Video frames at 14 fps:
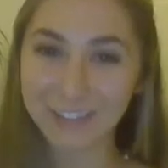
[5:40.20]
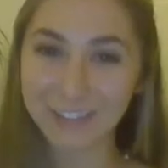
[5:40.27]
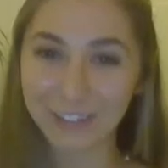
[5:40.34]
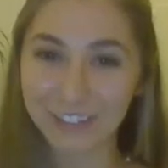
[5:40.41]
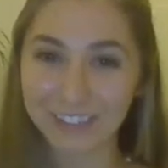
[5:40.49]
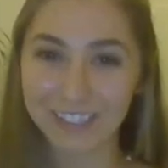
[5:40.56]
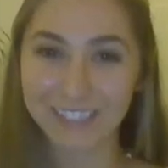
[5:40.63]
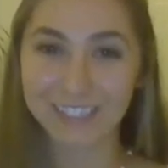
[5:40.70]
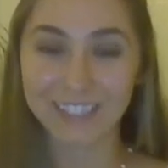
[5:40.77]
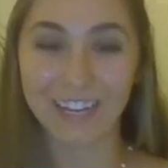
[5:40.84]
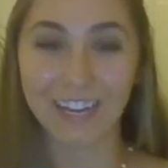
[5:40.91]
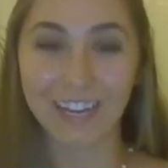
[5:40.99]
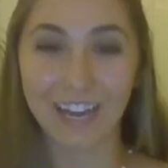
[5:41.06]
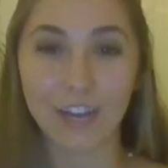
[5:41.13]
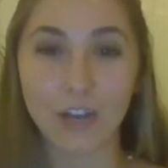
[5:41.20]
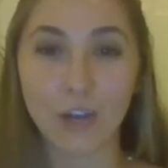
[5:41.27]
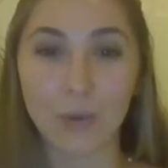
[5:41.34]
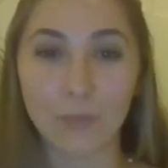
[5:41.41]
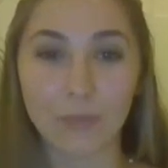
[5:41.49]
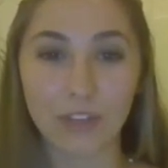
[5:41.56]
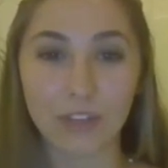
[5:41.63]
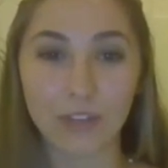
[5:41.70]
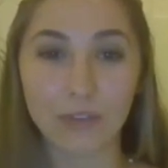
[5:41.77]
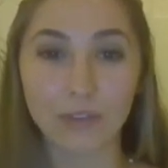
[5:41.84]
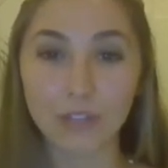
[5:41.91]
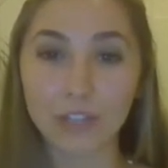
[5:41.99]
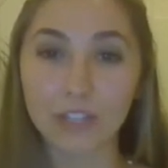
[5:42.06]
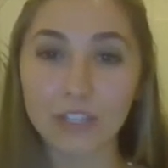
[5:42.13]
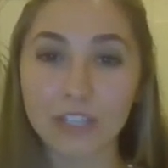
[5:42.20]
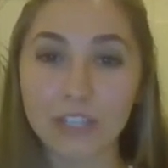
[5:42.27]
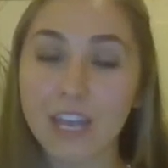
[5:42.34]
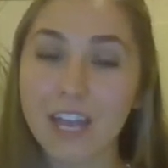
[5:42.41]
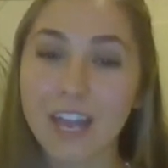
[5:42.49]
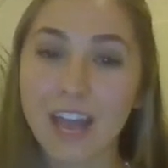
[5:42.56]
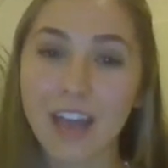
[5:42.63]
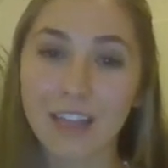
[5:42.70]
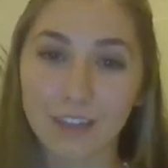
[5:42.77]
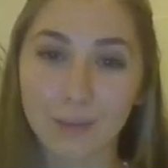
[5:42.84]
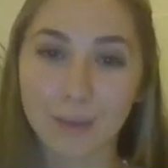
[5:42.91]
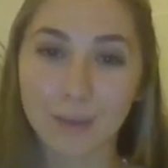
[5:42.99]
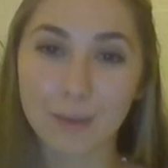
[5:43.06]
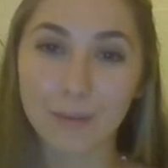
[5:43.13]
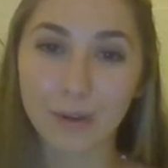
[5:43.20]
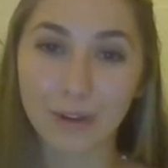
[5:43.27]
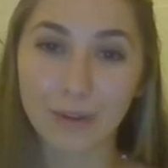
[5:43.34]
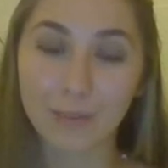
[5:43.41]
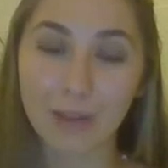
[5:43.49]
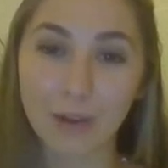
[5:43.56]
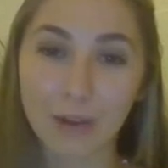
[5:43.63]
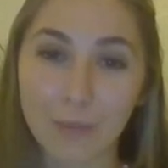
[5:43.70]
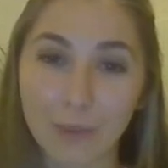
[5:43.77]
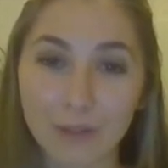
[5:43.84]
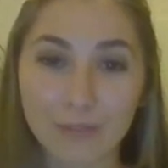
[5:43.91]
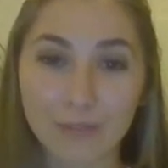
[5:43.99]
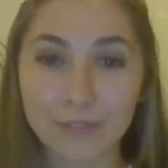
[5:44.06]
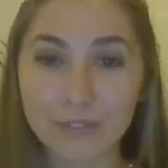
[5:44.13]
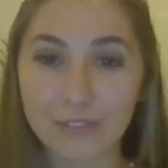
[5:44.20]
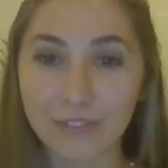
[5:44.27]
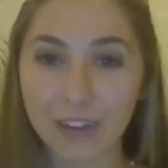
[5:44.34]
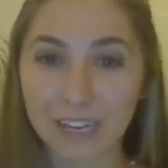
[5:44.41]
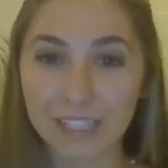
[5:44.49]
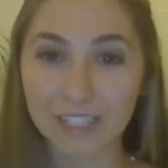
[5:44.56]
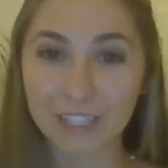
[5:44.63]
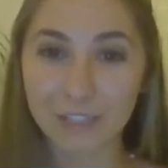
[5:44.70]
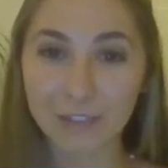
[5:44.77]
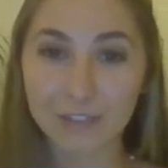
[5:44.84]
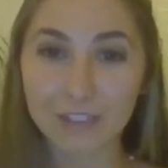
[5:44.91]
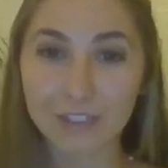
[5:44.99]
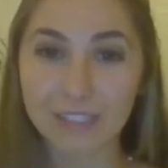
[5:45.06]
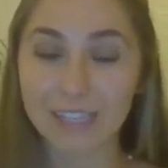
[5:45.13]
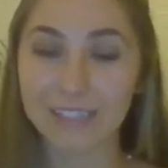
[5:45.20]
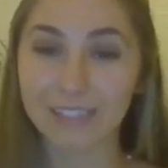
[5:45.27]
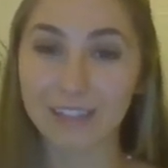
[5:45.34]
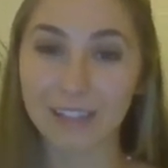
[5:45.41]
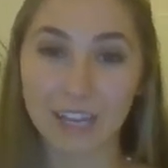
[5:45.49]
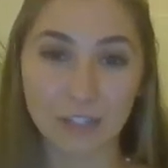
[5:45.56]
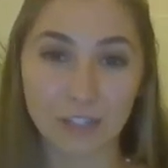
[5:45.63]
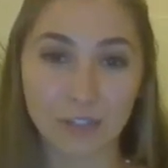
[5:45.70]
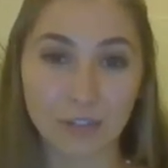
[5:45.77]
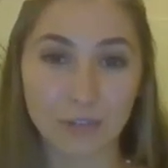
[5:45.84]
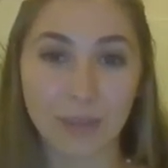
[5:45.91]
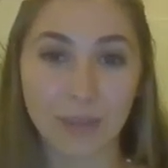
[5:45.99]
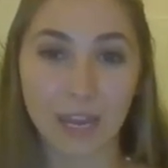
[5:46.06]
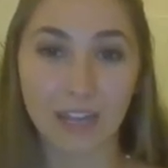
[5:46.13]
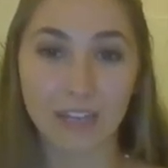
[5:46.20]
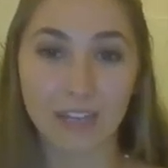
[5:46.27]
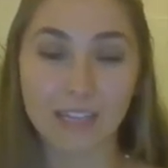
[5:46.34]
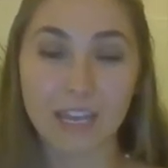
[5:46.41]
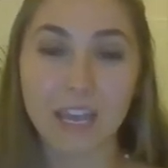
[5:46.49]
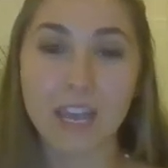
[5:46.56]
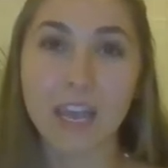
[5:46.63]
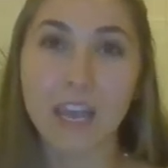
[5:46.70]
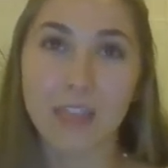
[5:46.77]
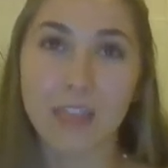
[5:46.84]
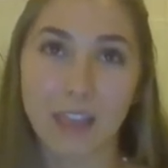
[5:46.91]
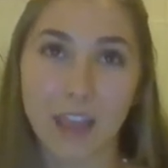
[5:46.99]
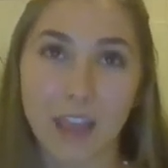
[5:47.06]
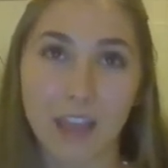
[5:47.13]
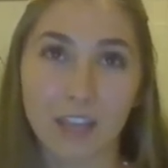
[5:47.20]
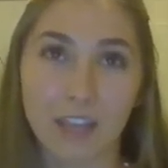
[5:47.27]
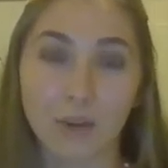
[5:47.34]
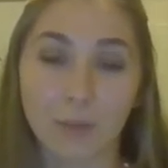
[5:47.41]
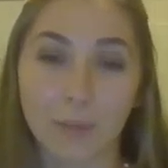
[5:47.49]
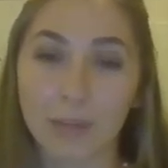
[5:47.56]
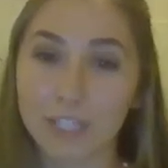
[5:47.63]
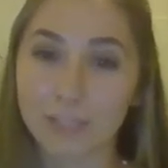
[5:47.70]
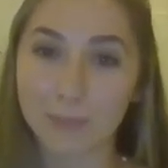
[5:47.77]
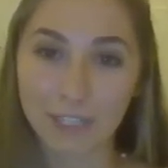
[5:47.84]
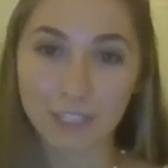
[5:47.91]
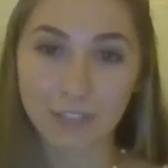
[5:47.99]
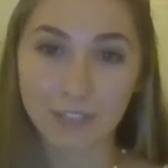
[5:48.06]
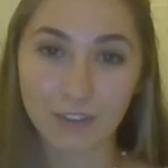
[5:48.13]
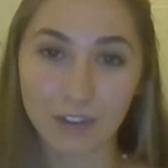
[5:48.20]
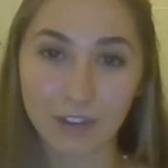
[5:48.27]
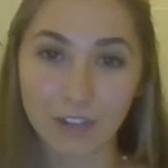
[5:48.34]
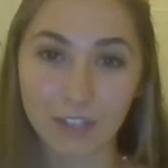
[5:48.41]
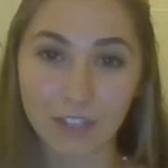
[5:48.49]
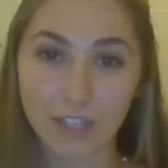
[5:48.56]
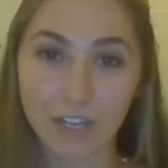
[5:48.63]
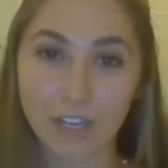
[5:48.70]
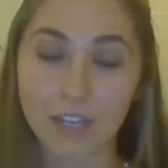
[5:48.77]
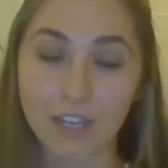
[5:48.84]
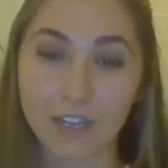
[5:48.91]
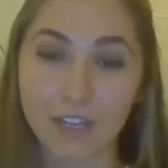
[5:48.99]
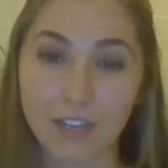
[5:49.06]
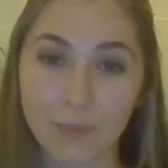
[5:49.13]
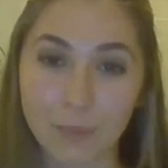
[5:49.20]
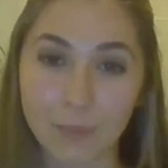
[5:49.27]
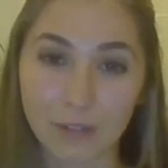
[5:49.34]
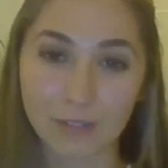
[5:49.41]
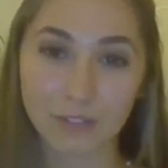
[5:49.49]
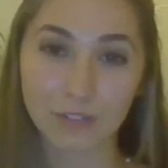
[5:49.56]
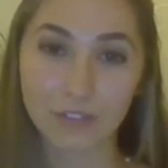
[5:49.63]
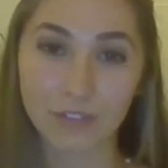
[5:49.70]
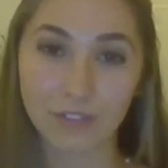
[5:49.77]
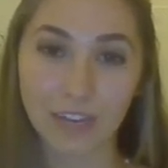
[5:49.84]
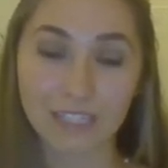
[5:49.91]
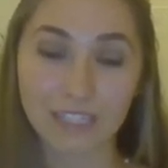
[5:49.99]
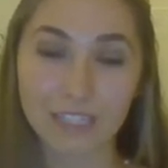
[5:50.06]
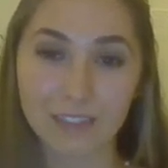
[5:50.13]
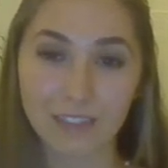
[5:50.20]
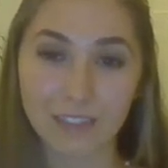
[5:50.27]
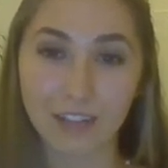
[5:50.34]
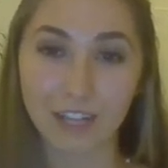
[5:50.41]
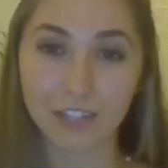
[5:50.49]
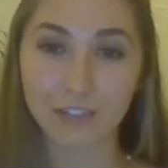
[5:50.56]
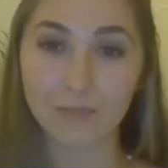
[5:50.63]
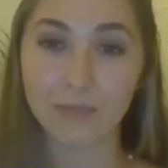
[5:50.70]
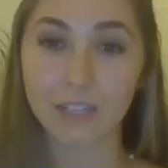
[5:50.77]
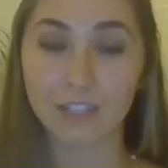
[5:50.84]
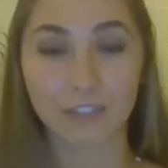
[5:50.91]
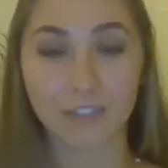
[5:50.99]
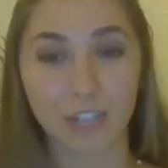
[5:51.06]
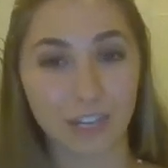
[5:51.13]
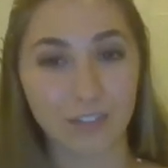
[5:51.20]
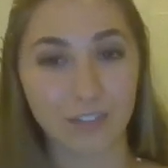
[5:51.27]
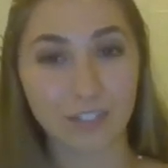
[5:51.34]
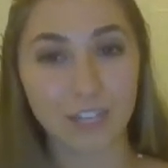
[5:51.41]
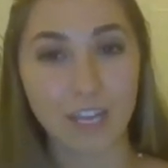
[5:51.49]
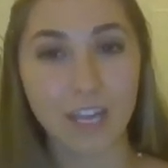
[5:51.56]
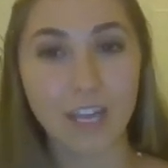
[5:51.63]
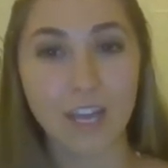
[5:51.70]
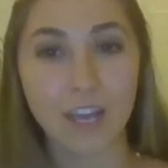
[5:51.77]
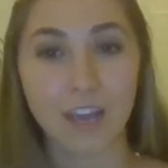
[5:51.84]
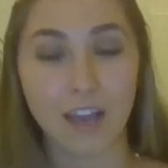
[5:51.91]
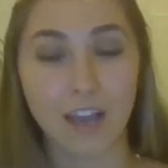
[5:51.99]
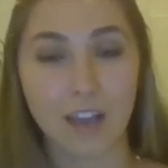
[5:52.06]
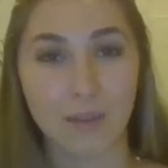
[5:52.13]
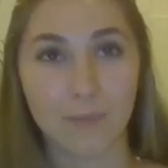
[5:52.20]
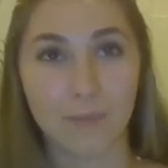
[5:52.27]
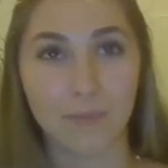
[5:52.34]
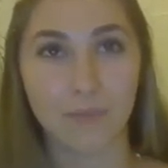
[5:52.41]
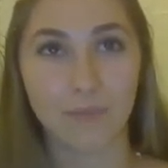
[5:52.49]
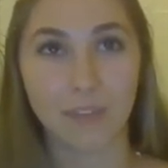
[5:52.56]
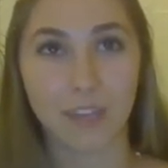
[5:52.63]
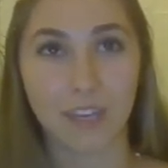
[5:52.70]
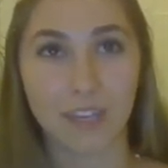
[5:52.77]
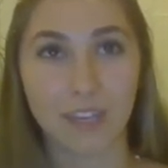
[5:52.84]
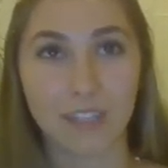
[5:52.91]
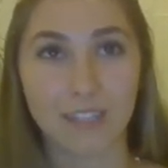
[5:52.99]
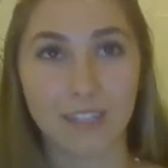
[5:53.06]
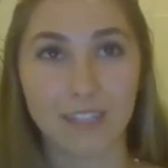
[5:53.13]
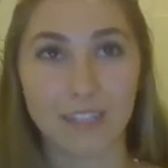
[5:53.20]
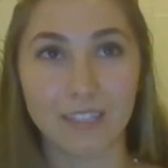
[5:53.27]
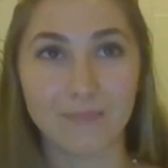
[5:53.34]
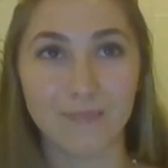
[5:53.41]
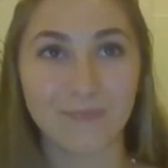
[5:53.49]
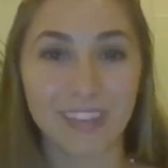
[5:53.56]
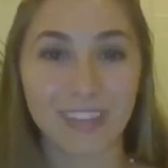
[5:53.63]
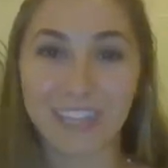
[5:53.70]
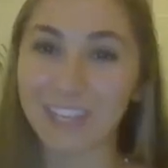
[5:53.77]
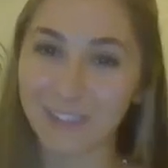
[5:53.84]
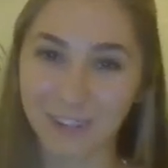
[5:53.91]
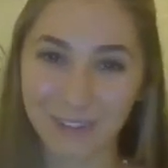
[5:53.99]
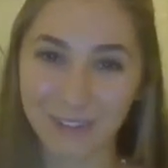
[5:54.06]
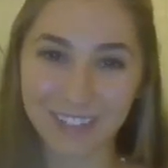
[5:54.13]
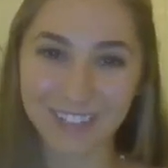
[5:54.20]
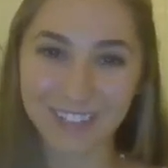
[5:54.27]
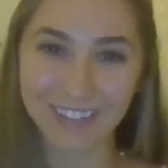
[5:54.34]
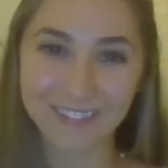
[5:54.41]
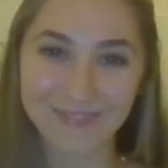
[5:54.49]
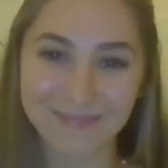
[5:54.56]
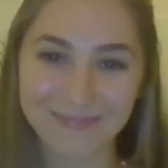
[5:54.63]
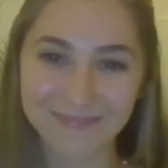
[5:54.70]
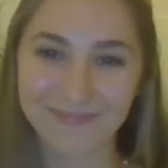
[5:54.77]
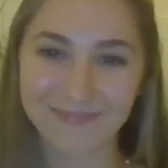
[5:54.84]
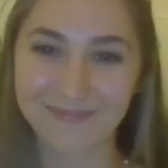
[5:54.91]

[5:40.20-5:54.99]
you for listening. I hope that you learned a little bit more about personal device use in the classroom and that your perspective on personal devices in the classroom has changed. And thank you for watching.